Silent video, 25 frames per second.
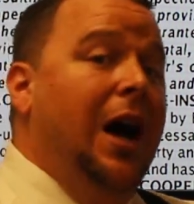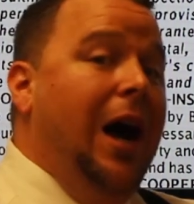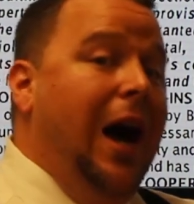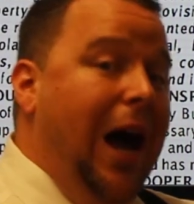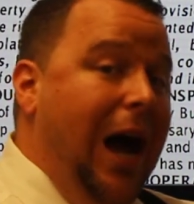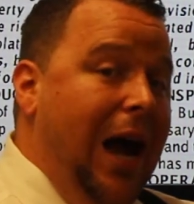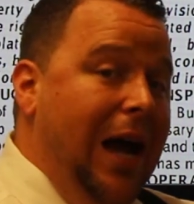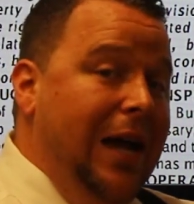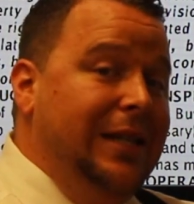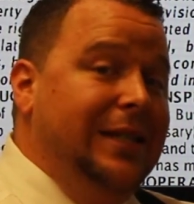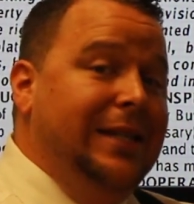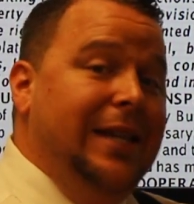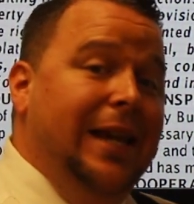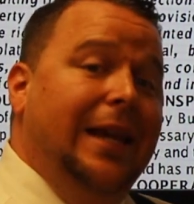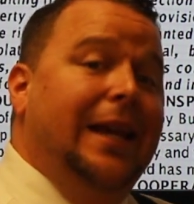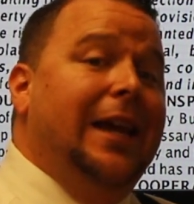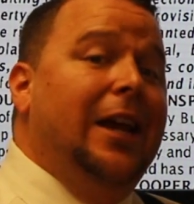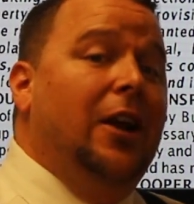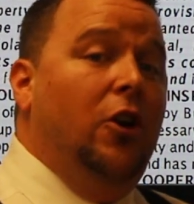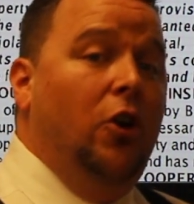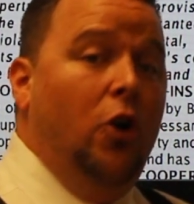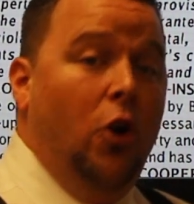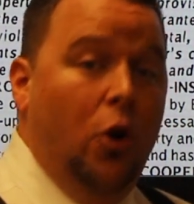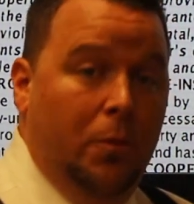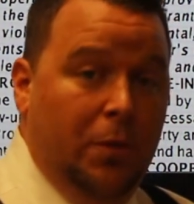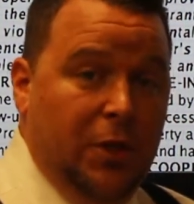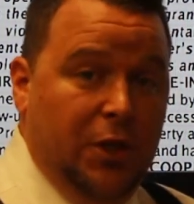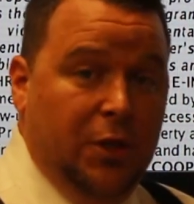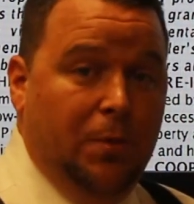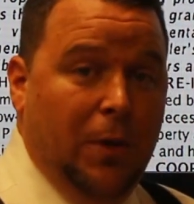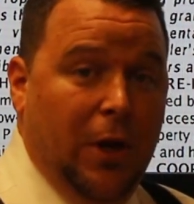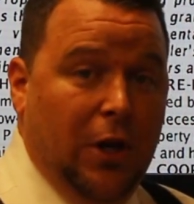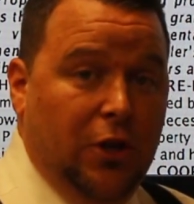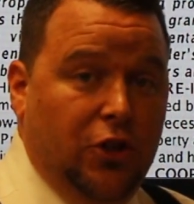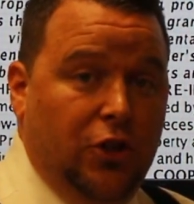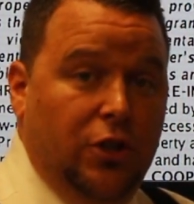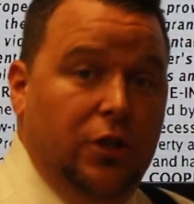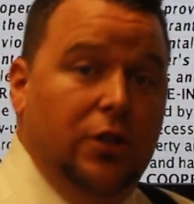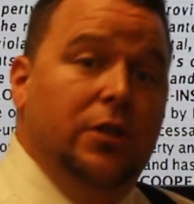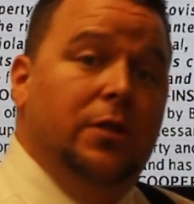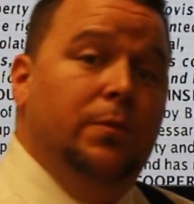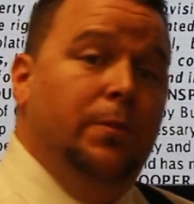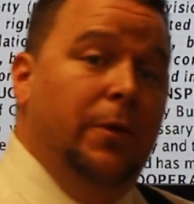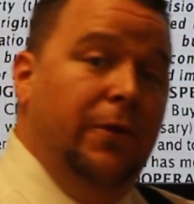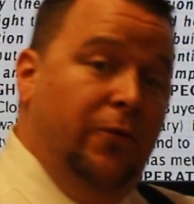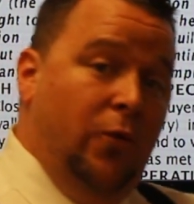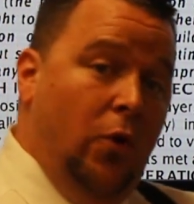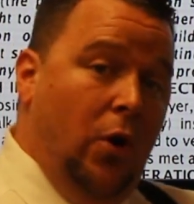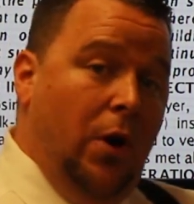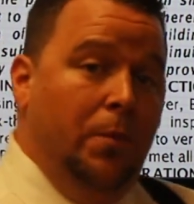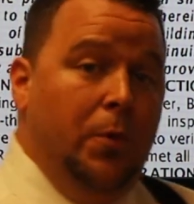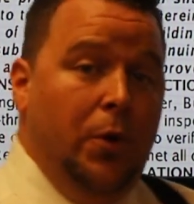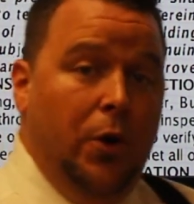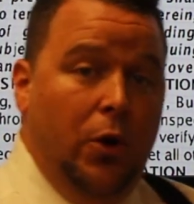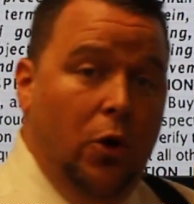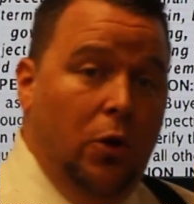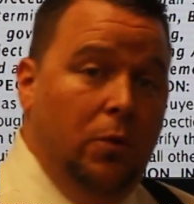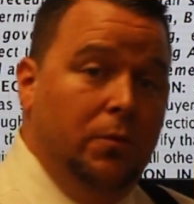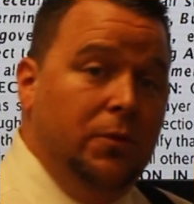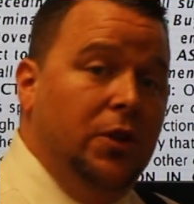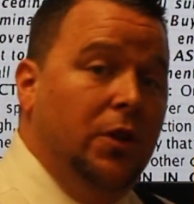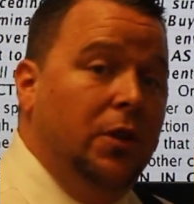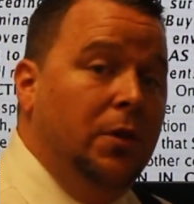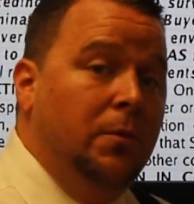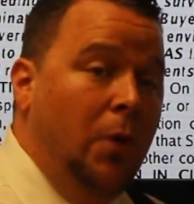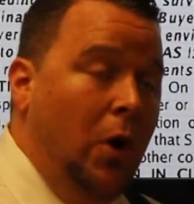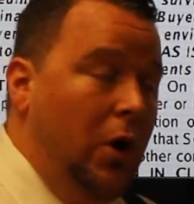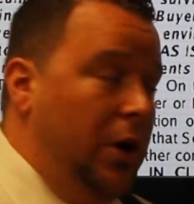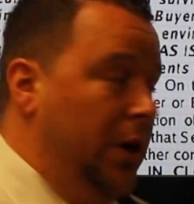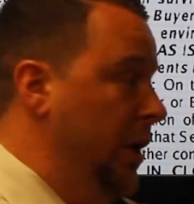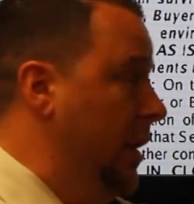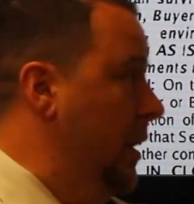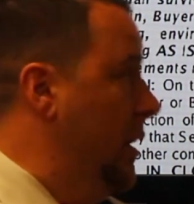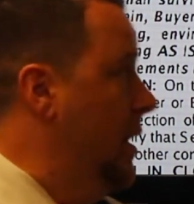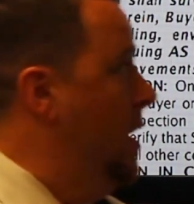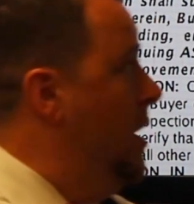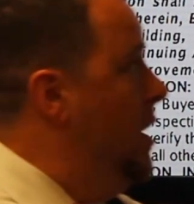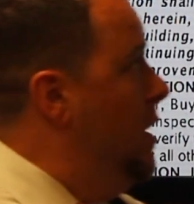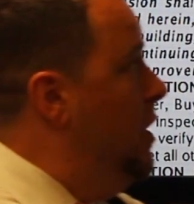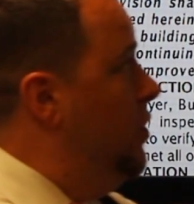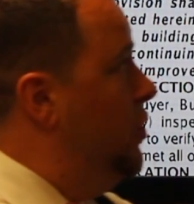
I take care of home inspections before I put homes on the market.